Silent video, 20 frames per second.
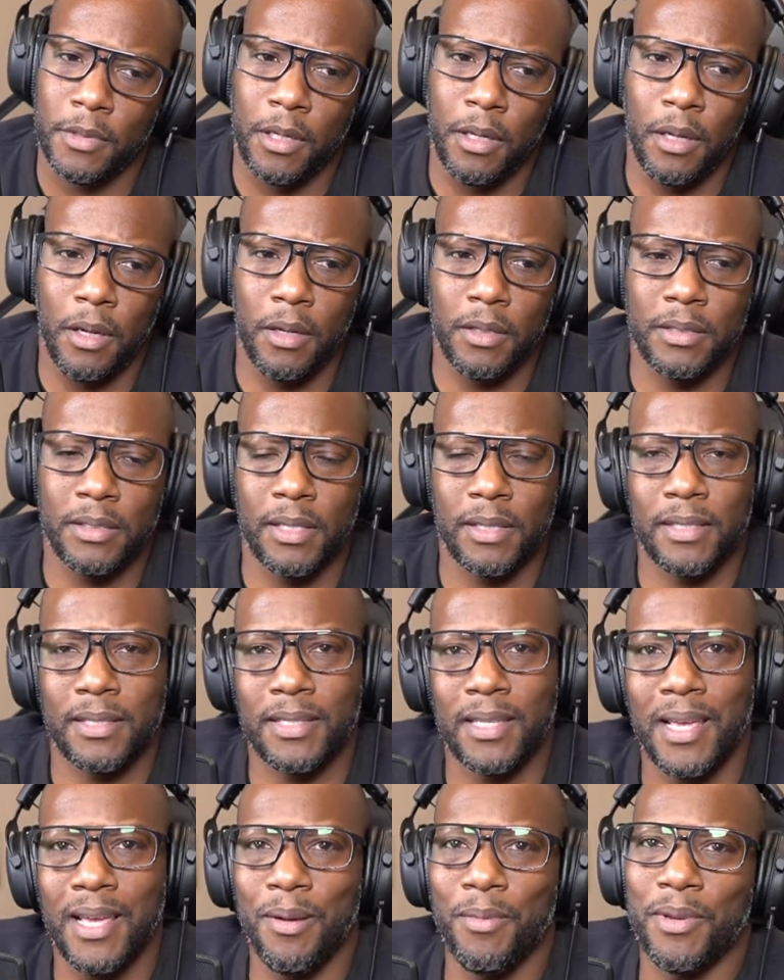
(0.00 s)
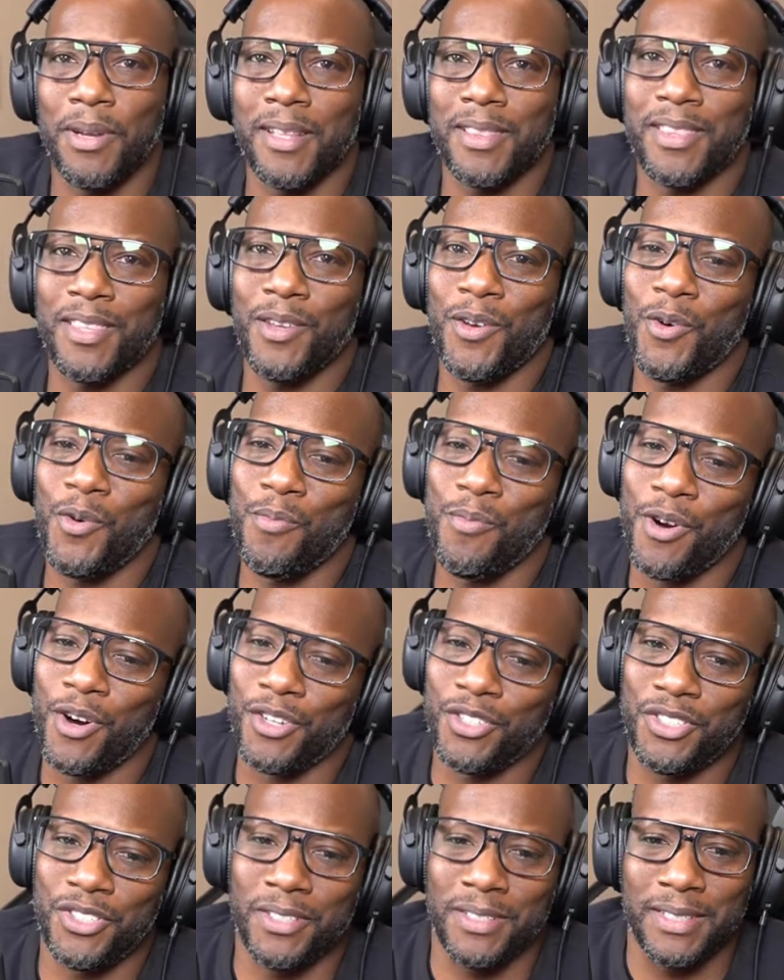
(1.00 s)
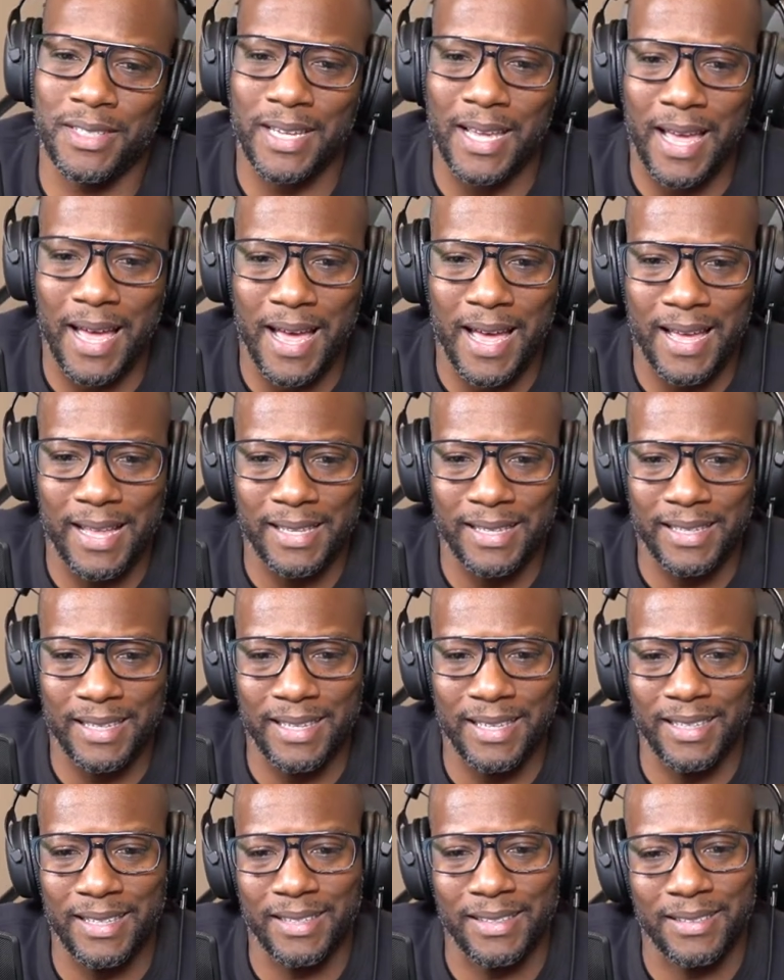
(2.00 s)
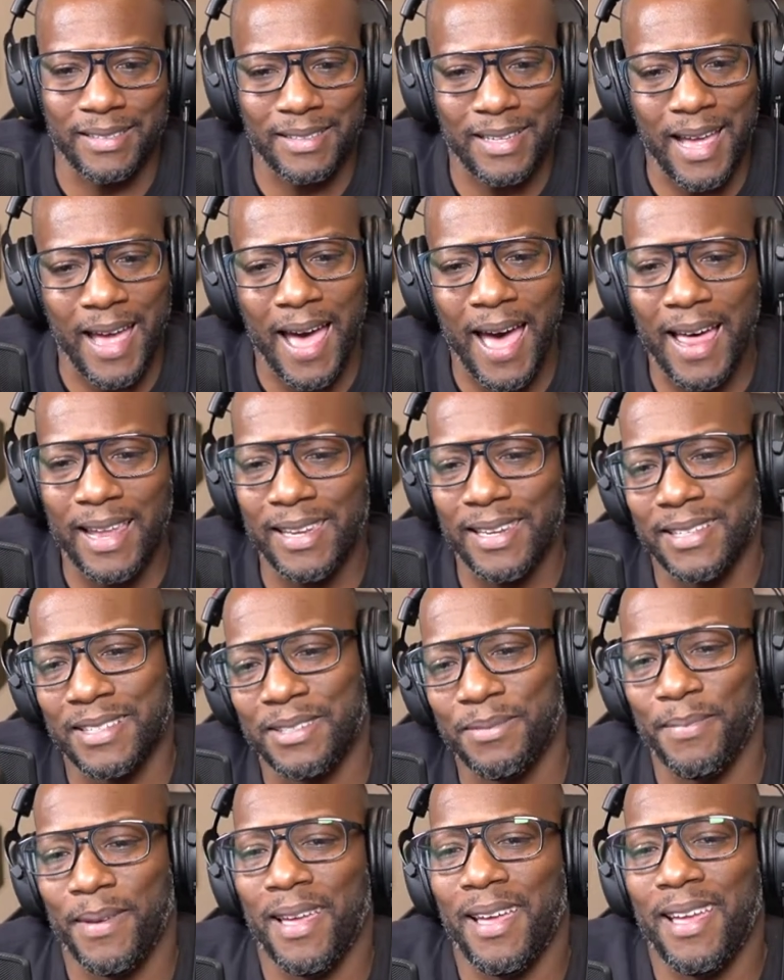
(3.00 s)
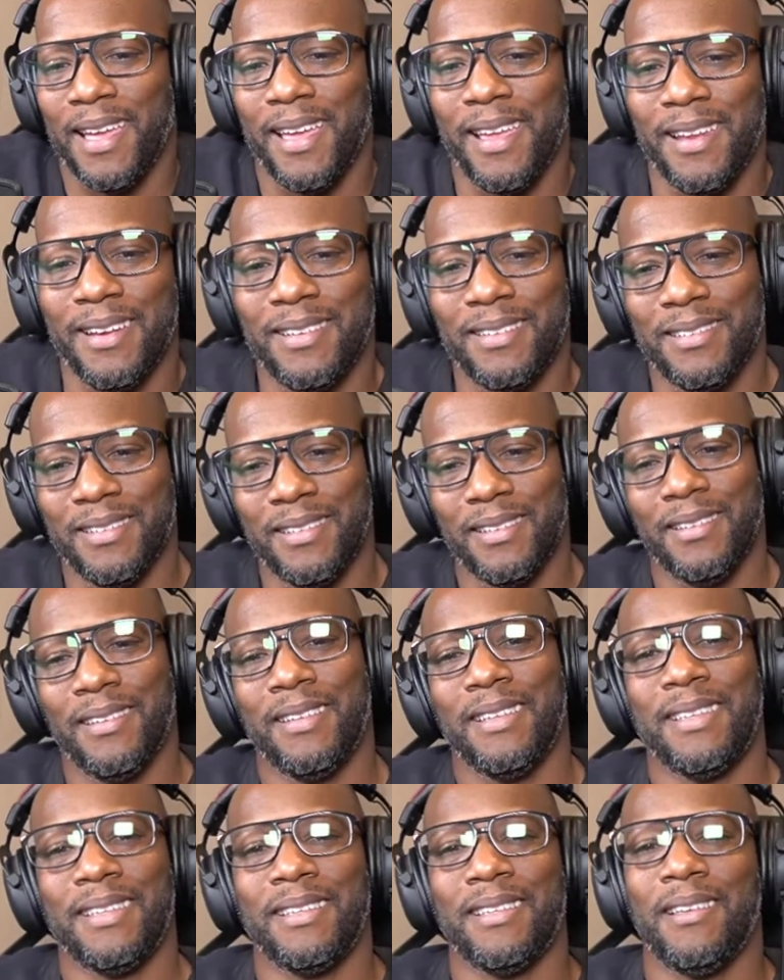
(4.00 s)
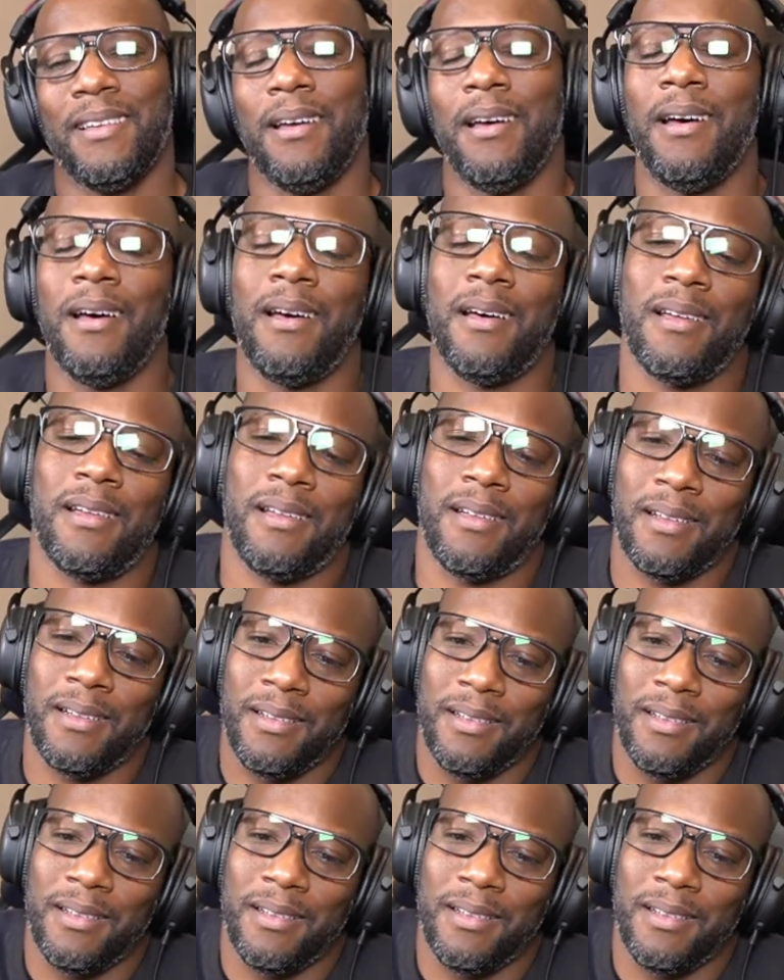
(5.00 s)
Oh, it's not the same without the old Martian. Golly. Alex, man. Oh.